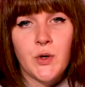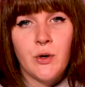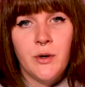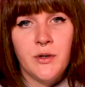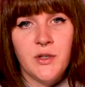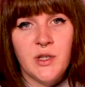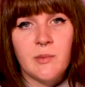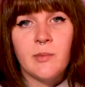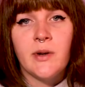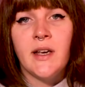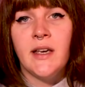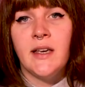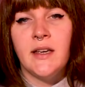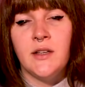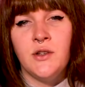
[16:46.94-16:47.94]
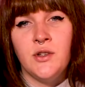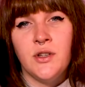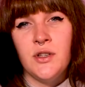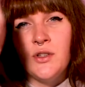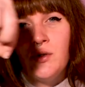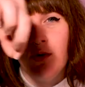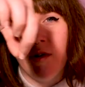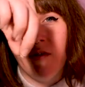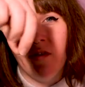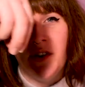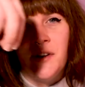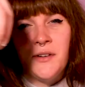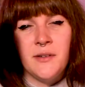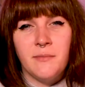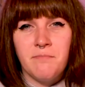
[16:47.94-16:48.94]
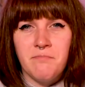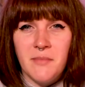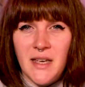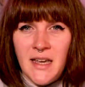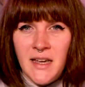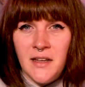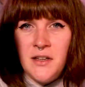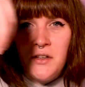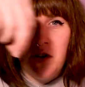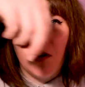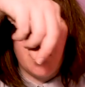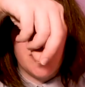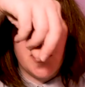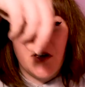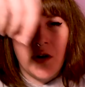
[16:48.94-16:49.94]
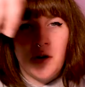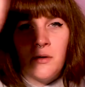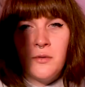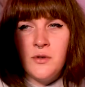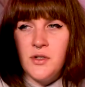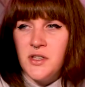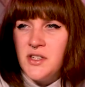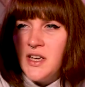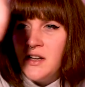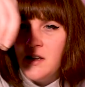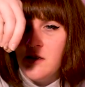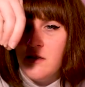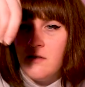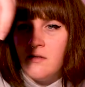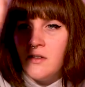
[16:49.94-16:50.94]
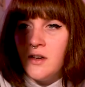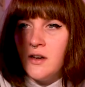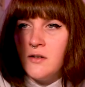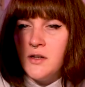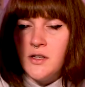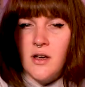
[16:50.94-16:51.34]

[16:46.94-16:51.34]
we're going to spray in just sort of an eighty degree cone, just hitting the very